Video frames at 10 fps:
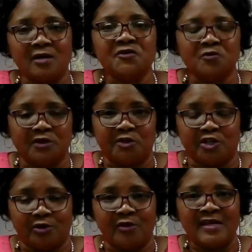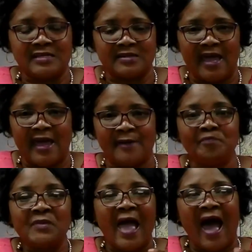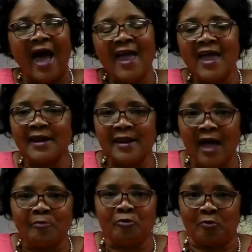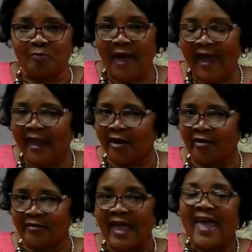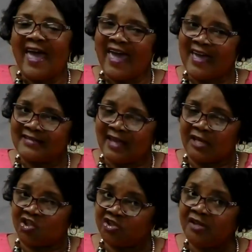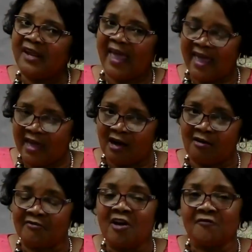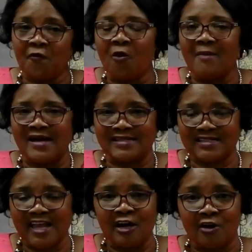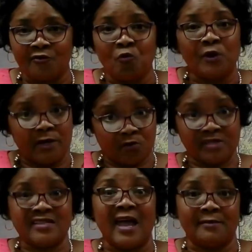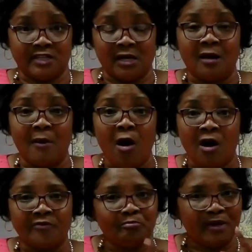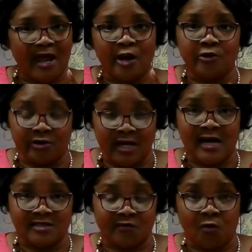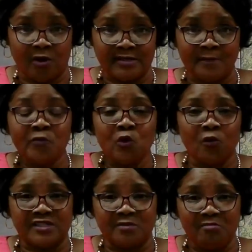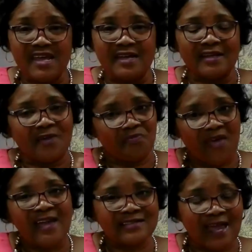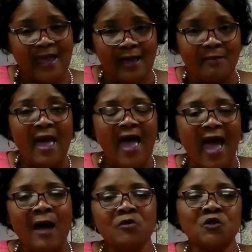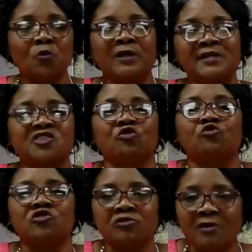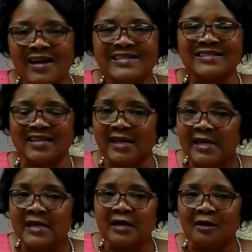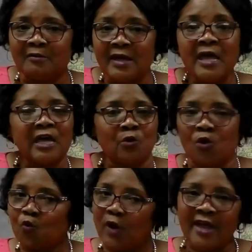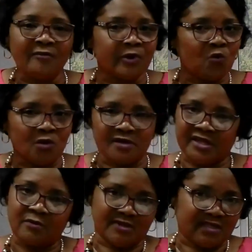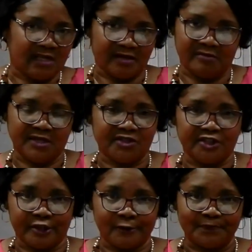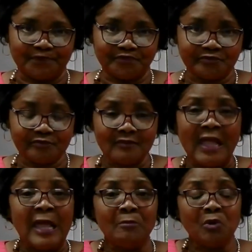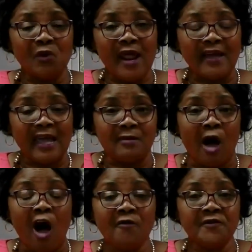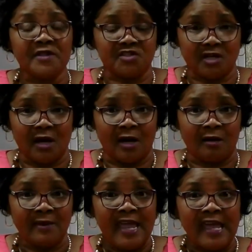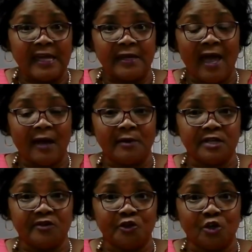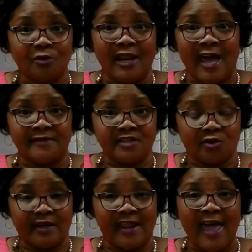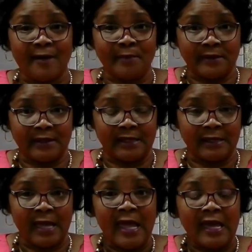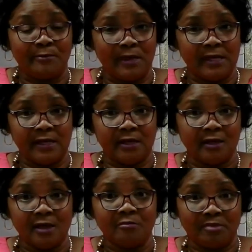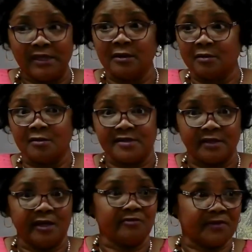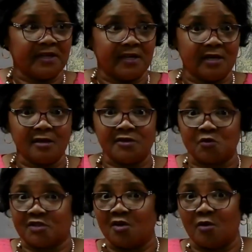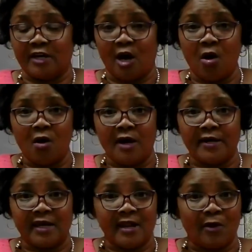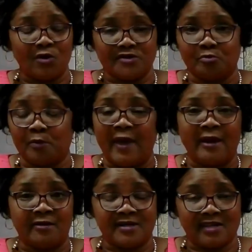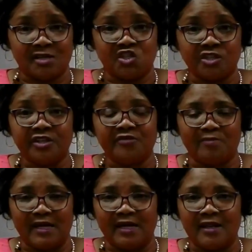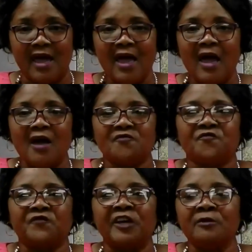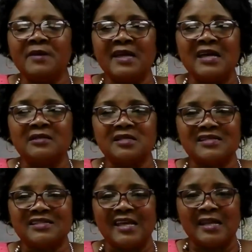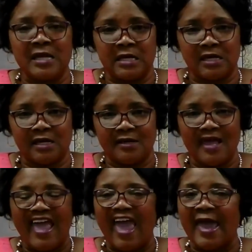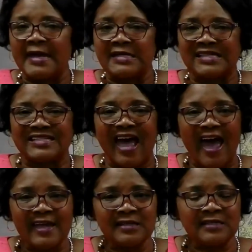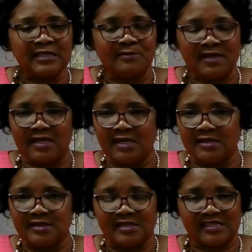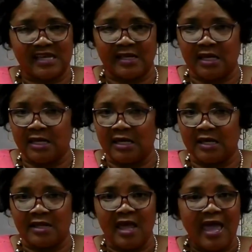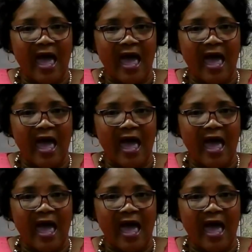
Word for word: else with you is that I had not prepared as I should have for myself when it was time to come off, but I heard God's voice, which meant at that time I was willing to trust Him in whatever it was He was telling me to do. But when I came off of the job, and how many you know, life started happening, and meaning bills and everything else was going on, and I wasn't prepared as I should have been, fear began to set in, anxiety began to set in,